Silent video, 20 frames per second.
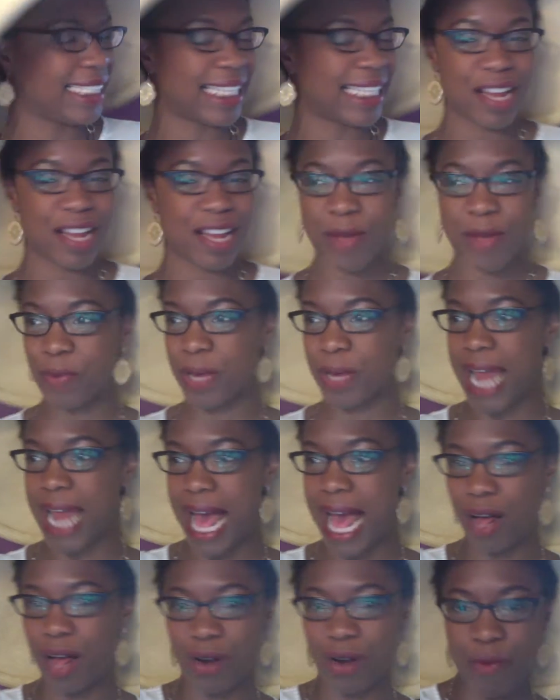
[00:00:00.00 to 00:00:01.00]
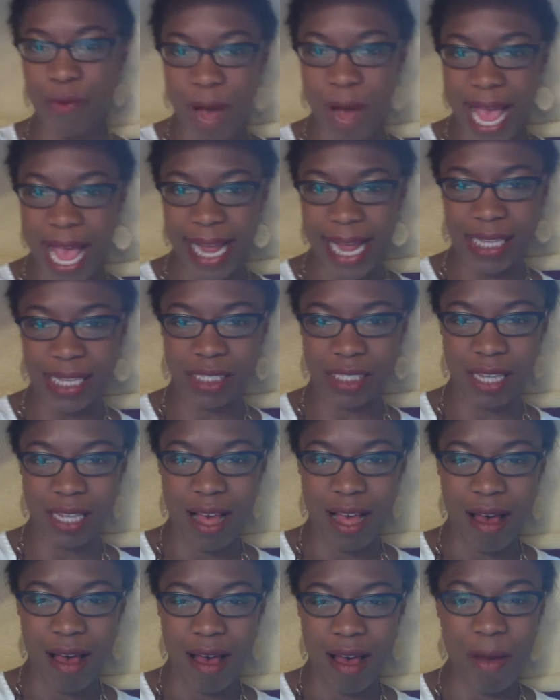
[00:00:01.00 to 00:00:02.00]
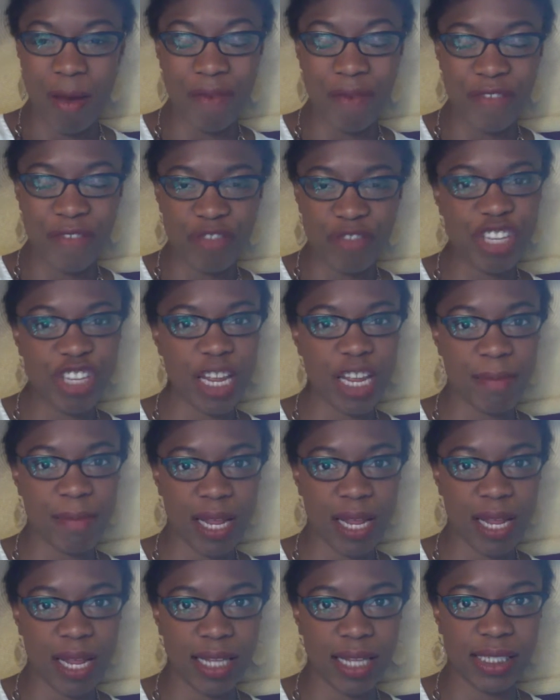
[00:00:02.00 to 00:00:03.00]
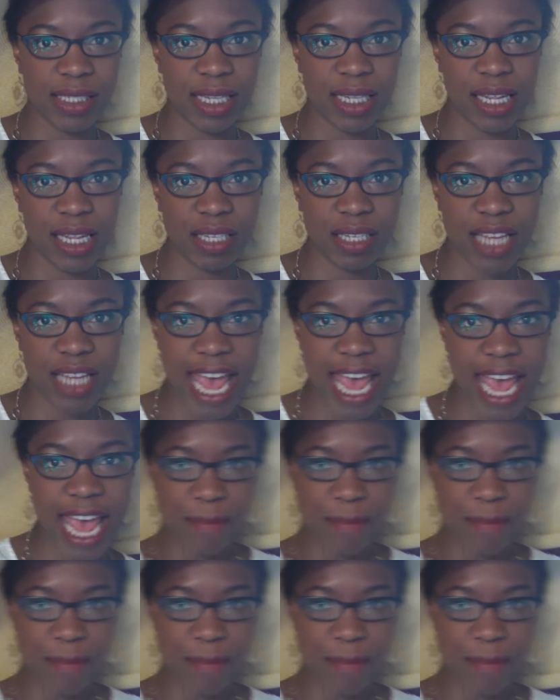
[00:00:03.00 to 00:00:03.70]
And then we went out a ways, about 15 minutes, and then came